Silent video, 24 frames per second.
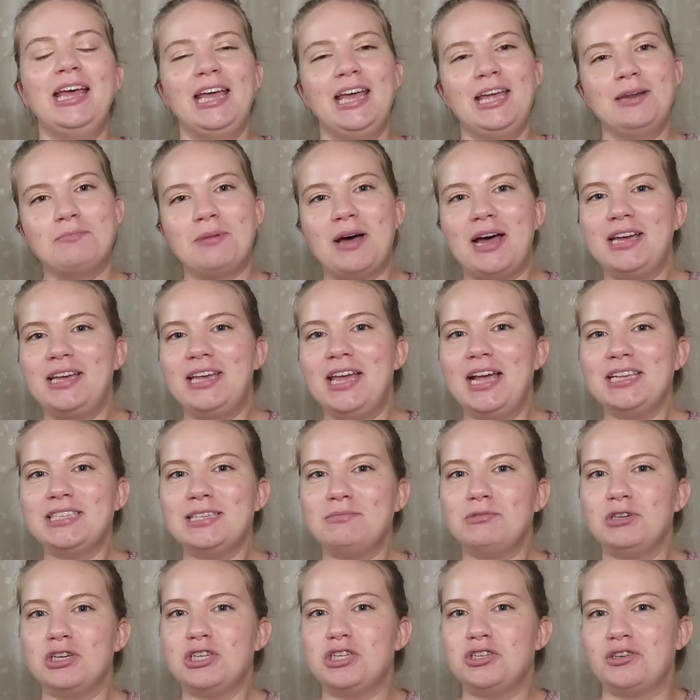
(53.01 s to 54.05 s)
In my case,
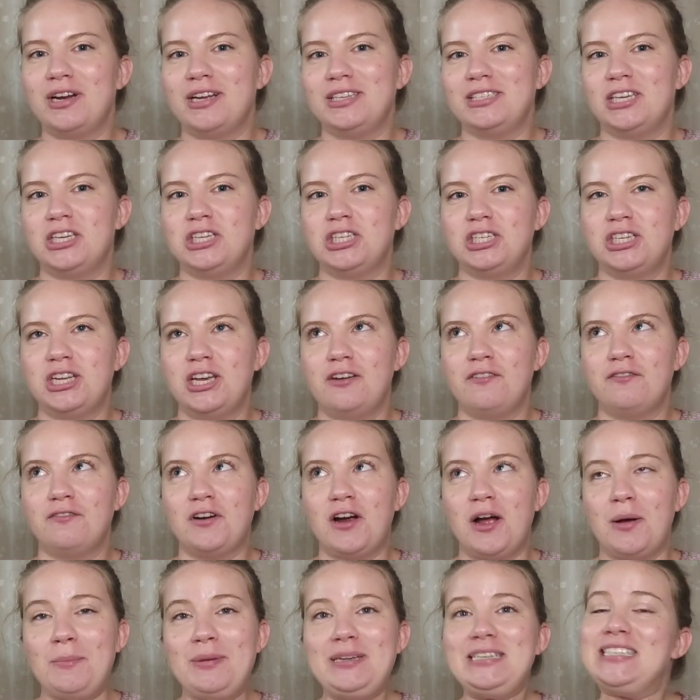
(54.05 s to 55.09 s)
I'm just transitioning
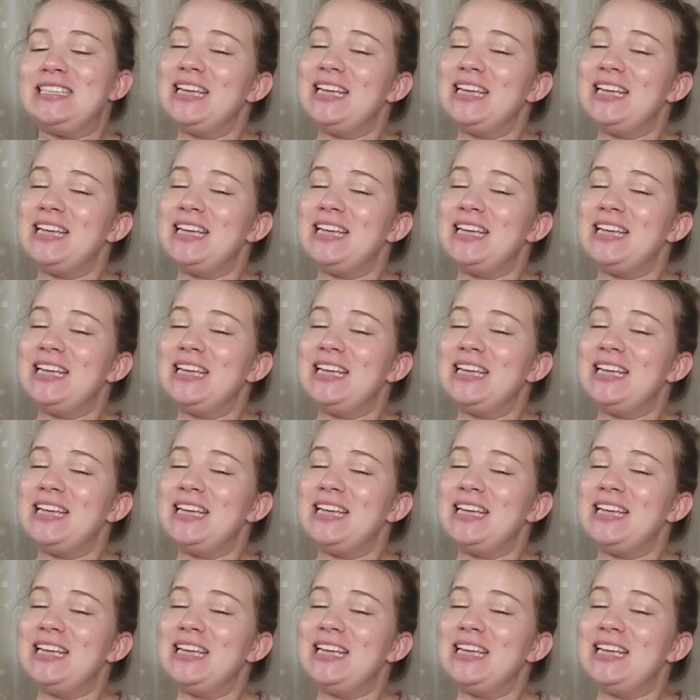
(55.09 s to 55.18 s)
from